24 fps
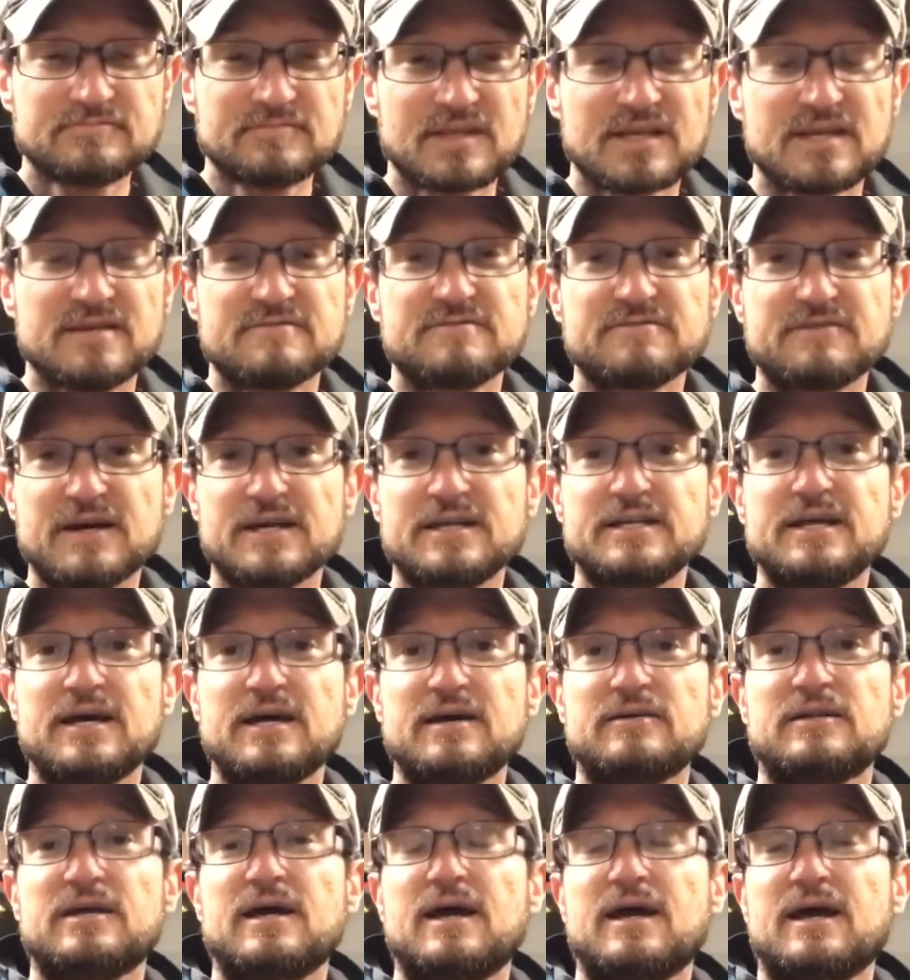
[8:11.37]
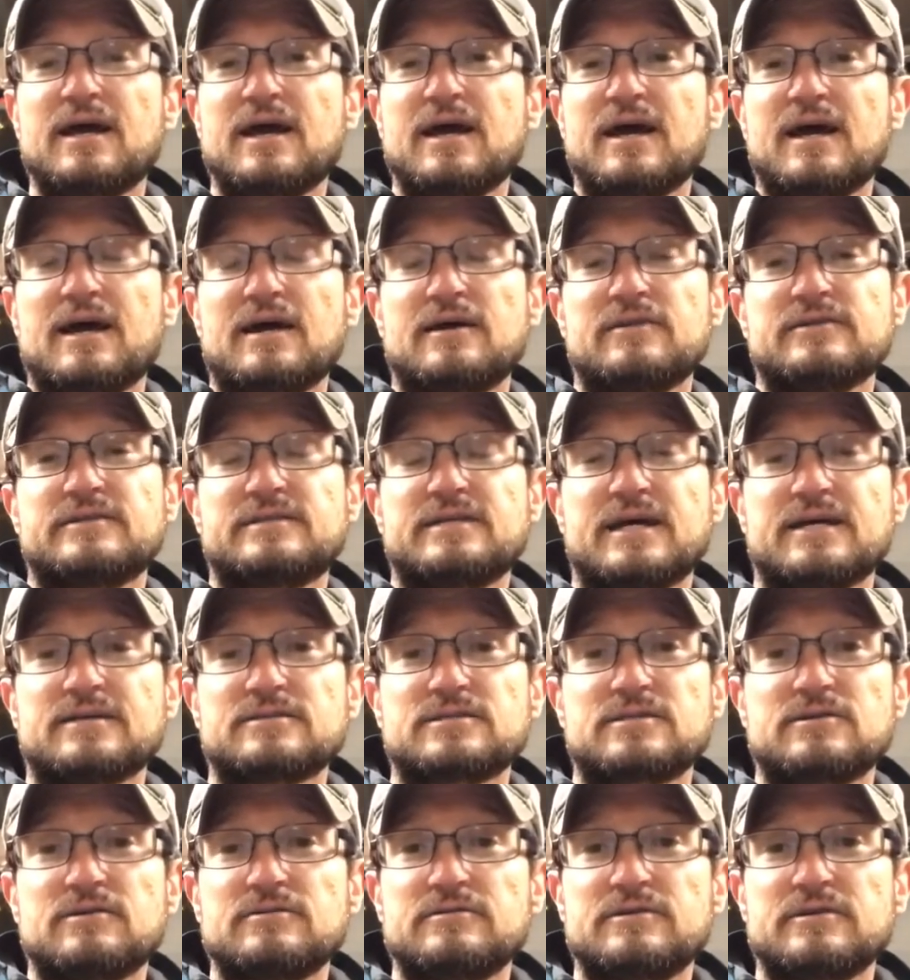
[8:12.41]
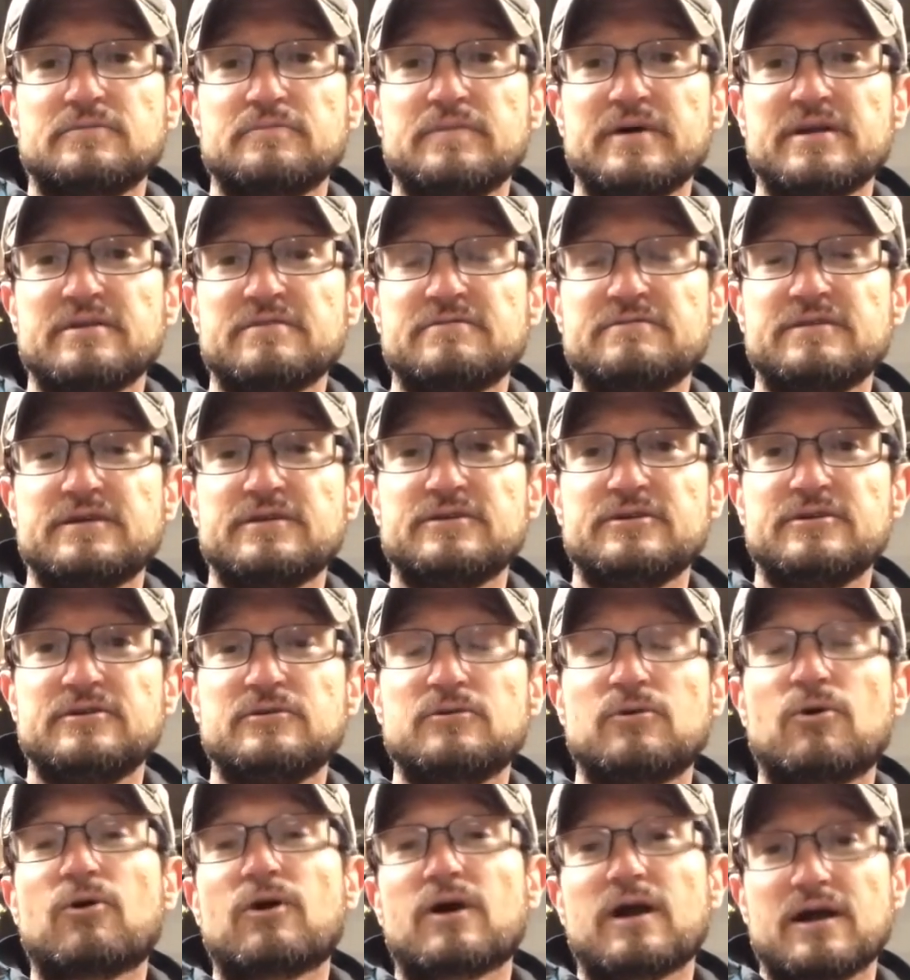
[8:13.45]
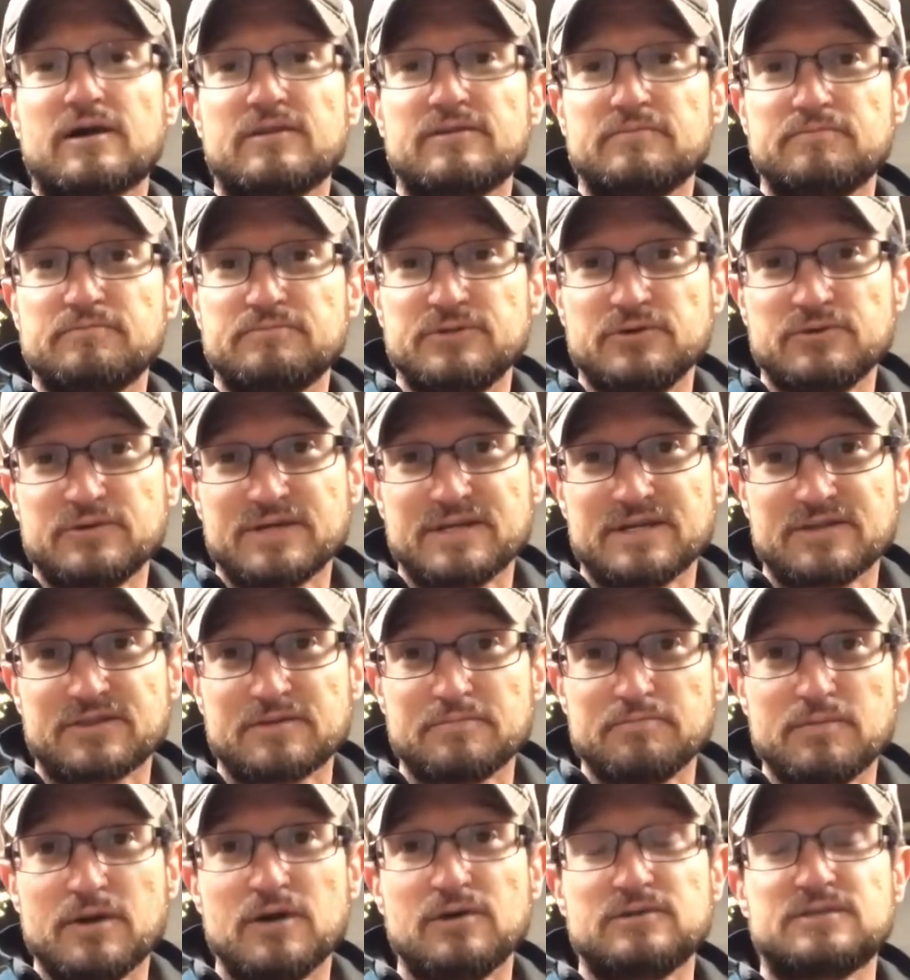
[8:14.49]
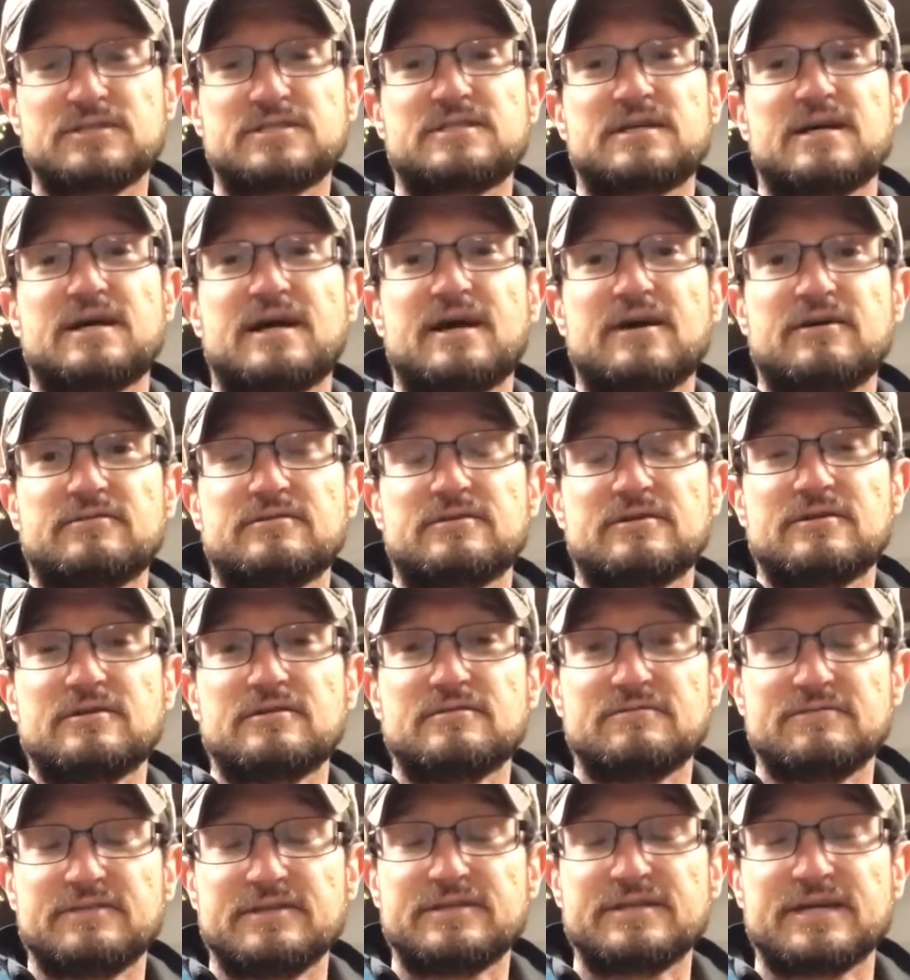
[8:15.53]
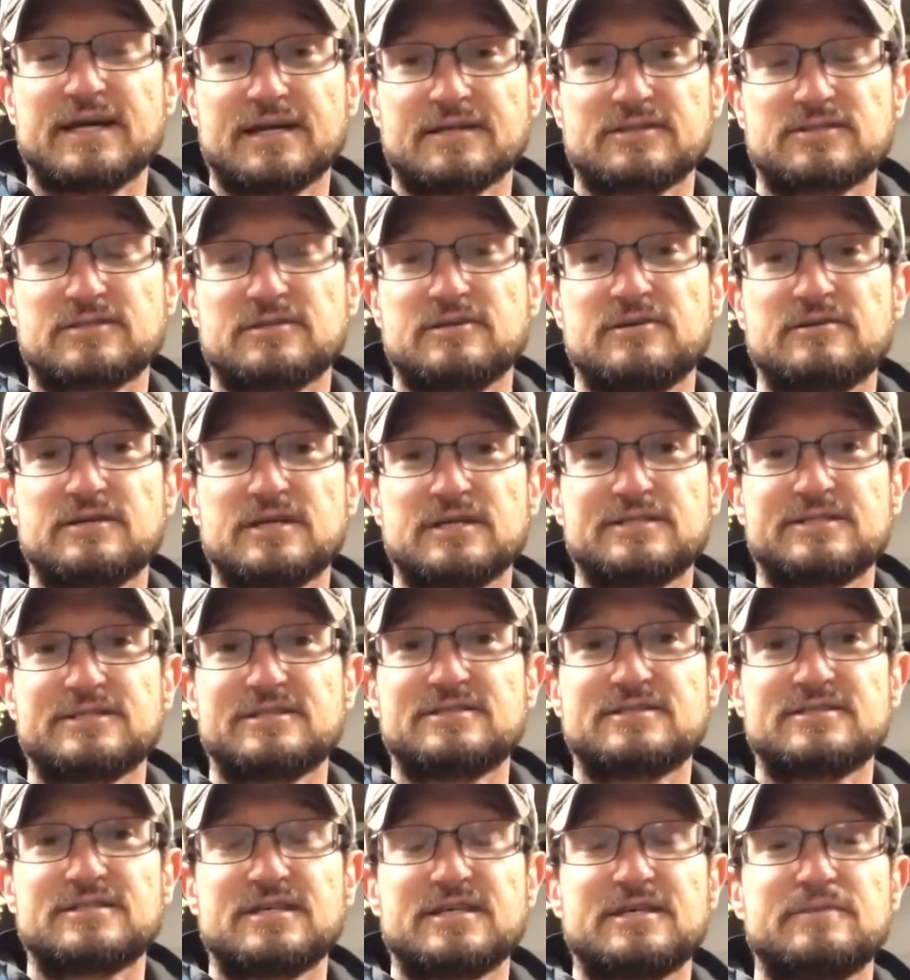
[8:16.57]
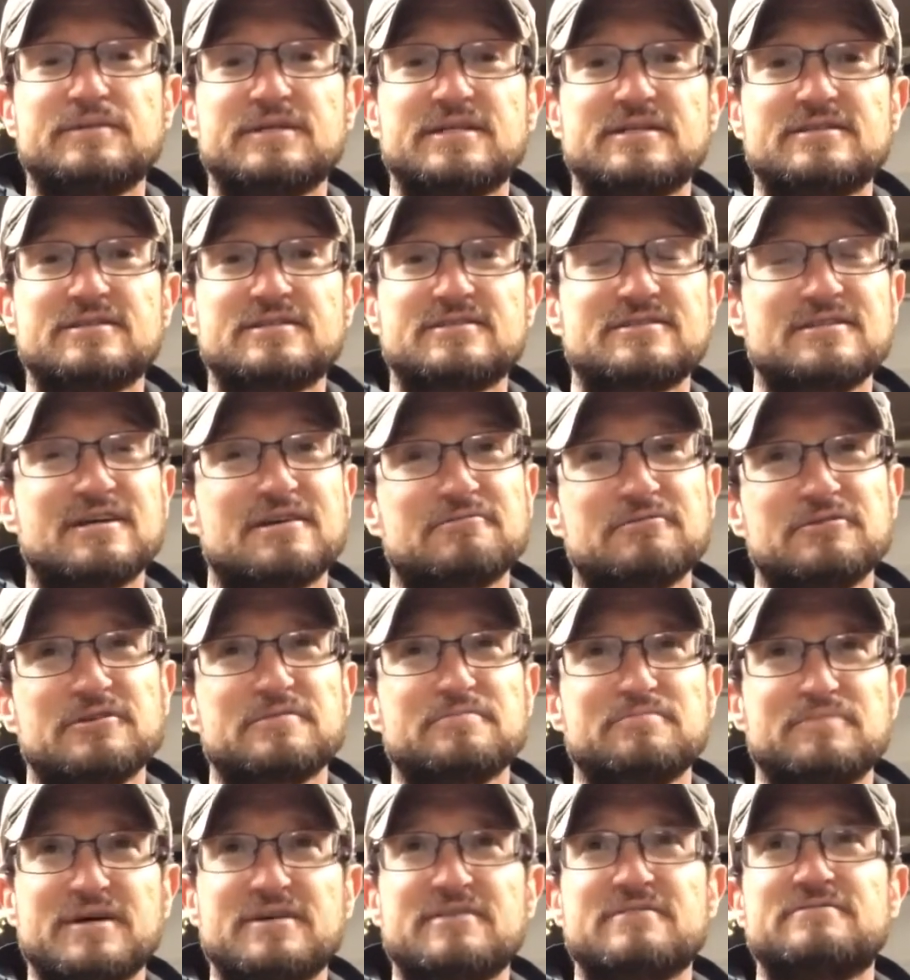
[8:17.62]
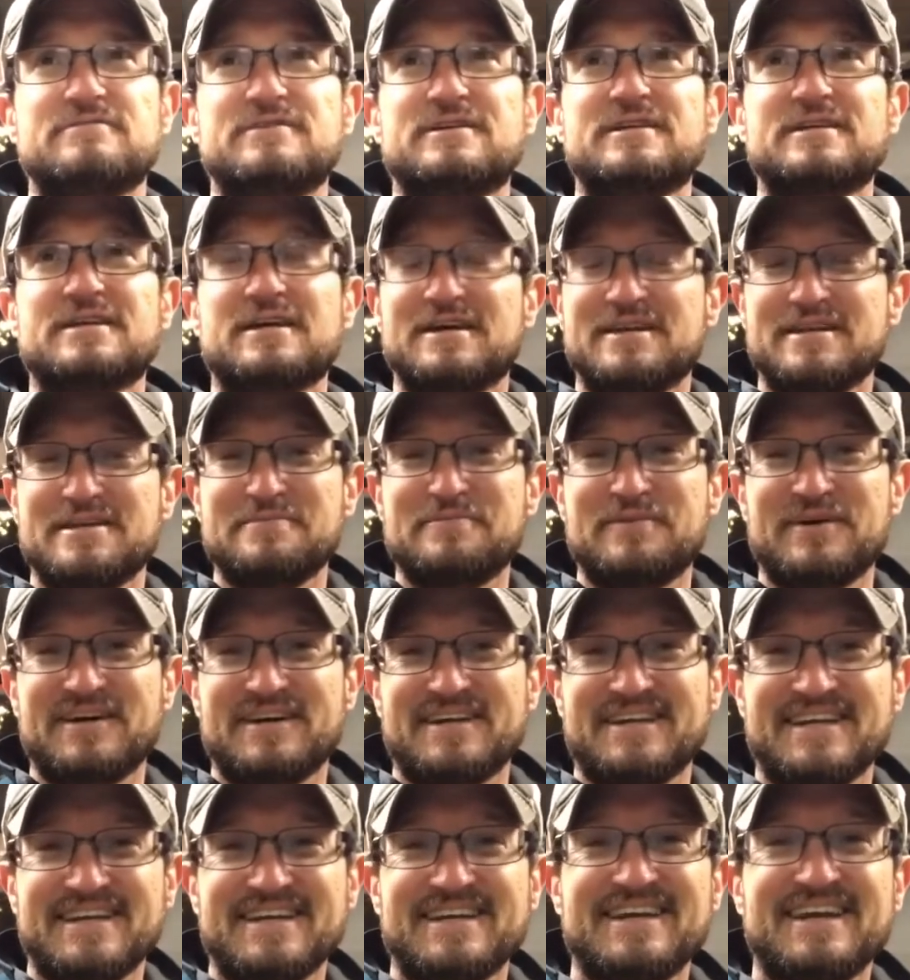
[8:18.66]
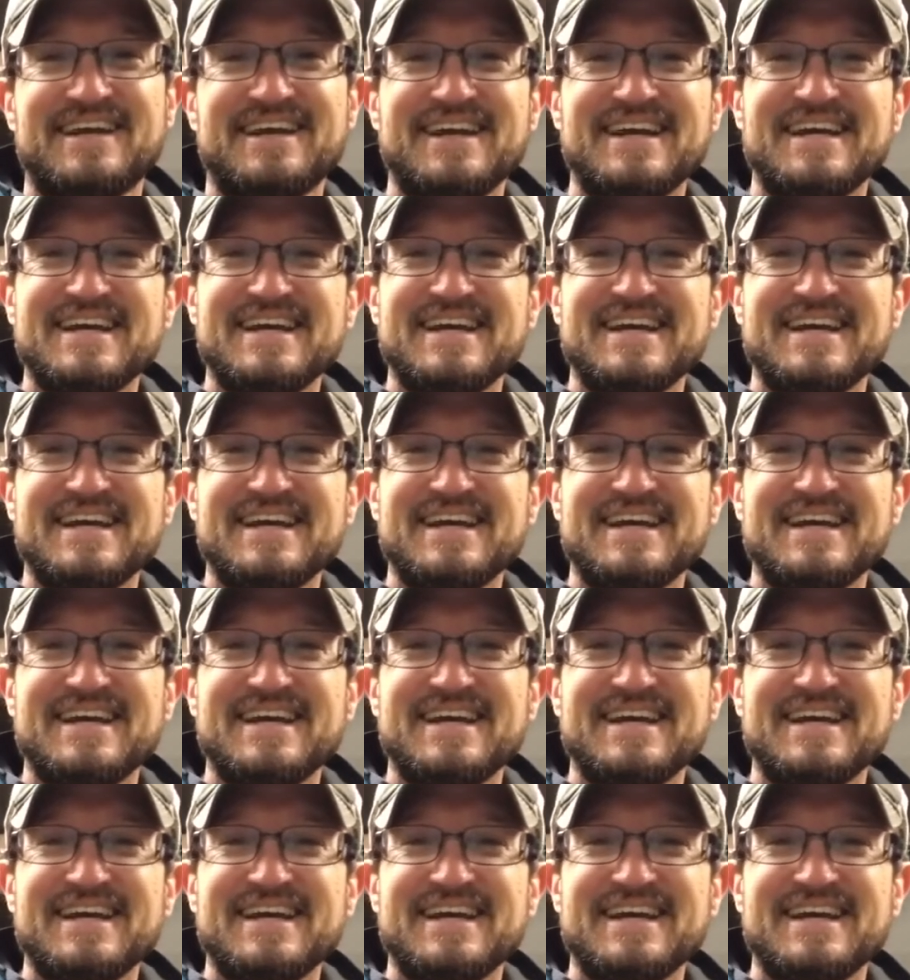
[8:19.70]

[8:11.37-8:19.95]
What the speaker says: and find out how the tax code can benefit you, or how you can get the most out of the tax code, I should say, because it's not really benefiting anybody.